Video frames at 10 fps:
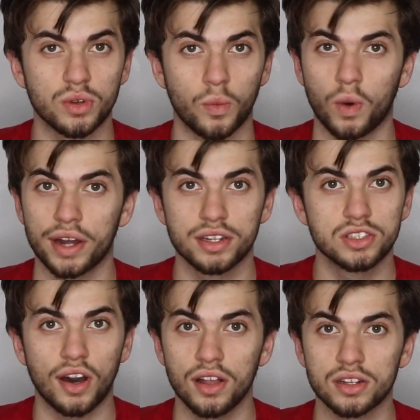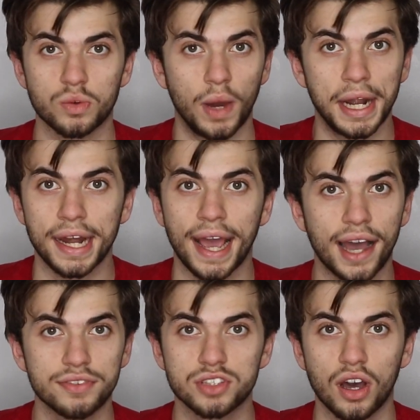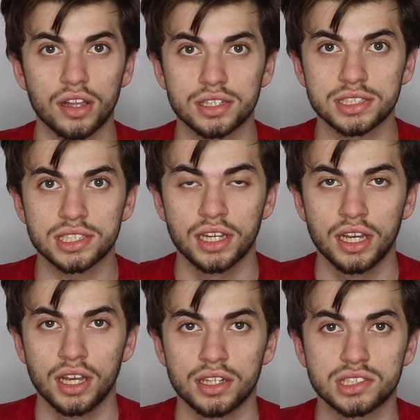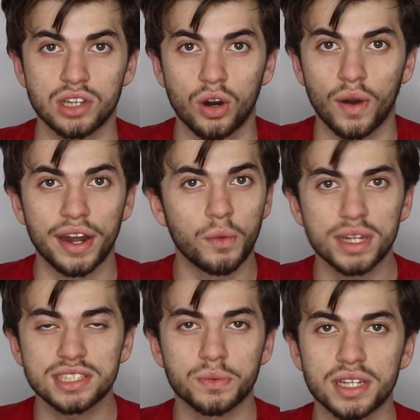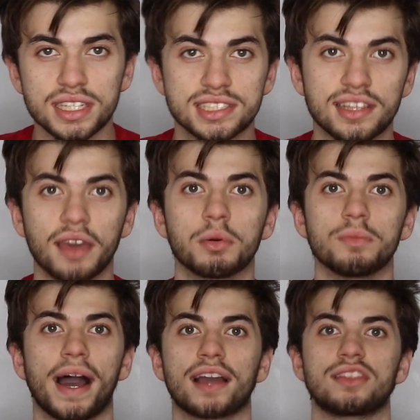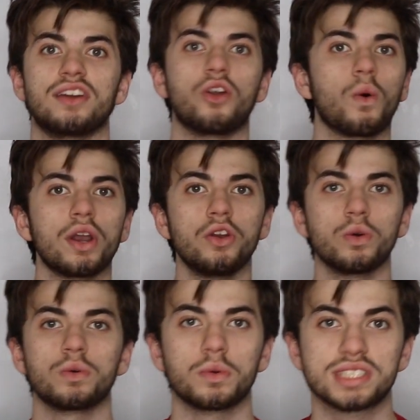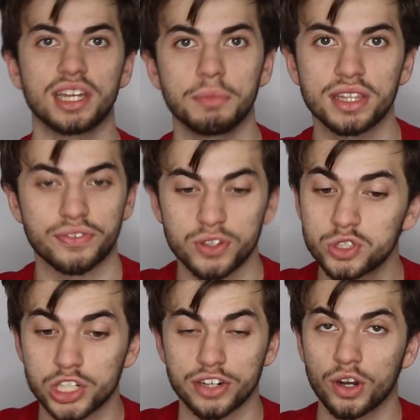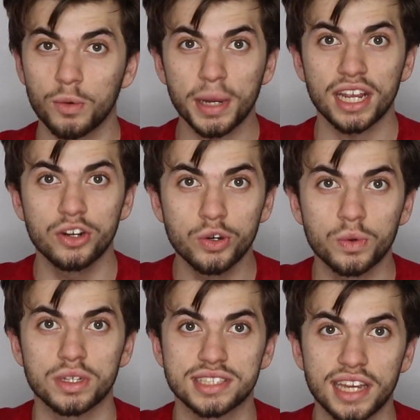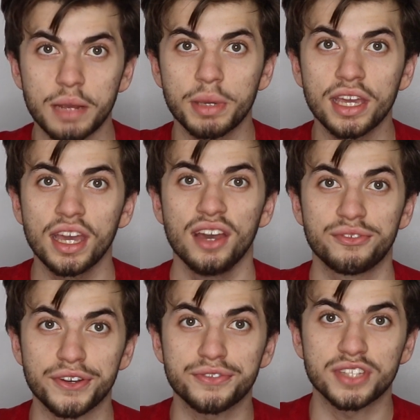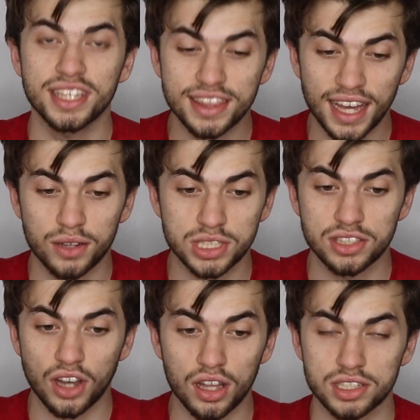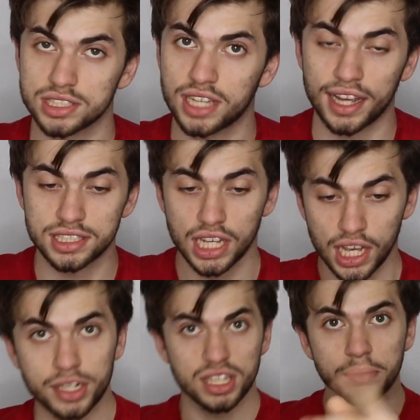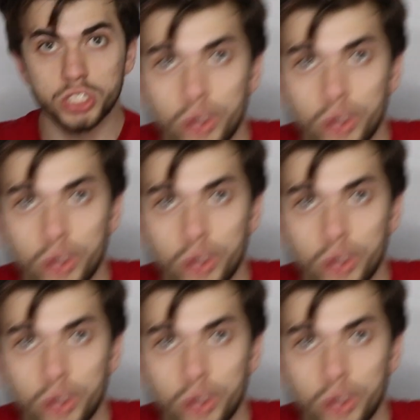one dollar, one and a half dollars. So, and it wasn't really stable back then. No one knew it was gonna be the future. Nobody knew it was gonna be $15,000, guys. Here, let me